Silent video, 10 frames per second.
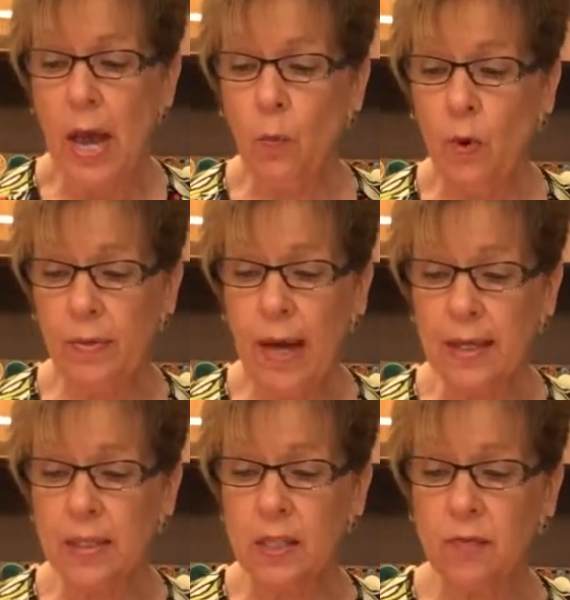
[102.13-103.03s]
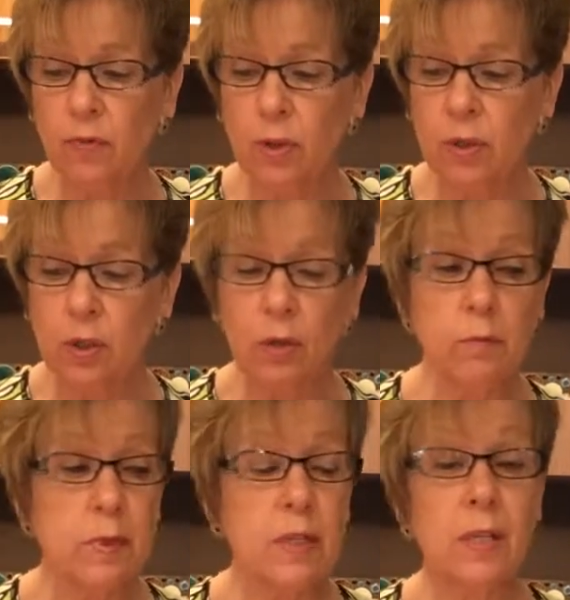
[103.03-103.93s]
And what that does for the
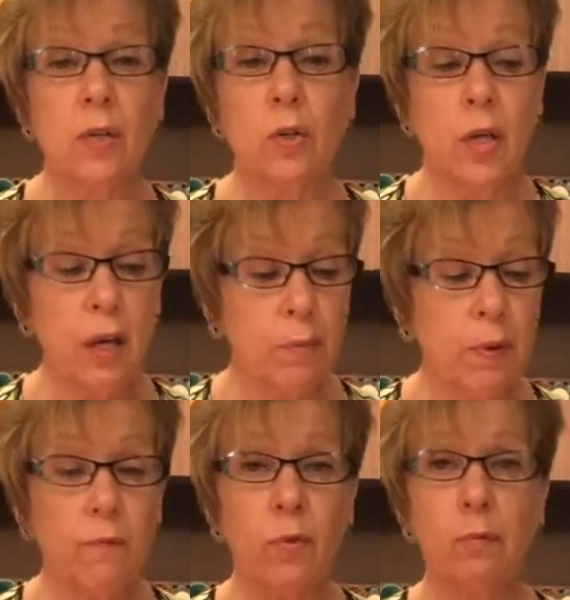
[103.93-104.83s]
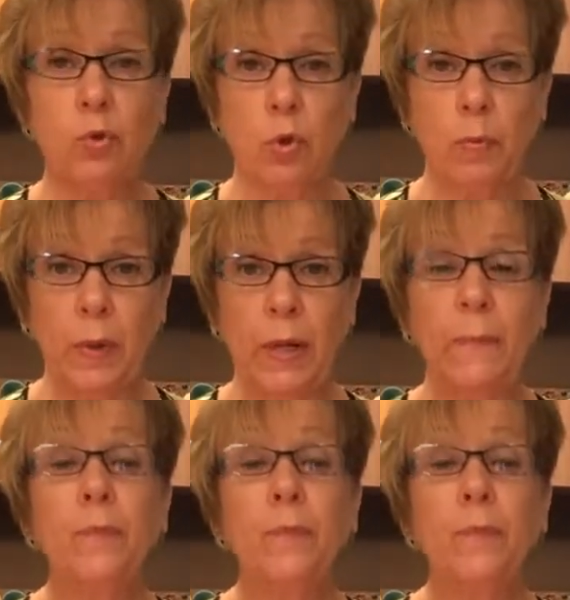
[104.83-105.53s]
tulips is it'll keep them from drooping.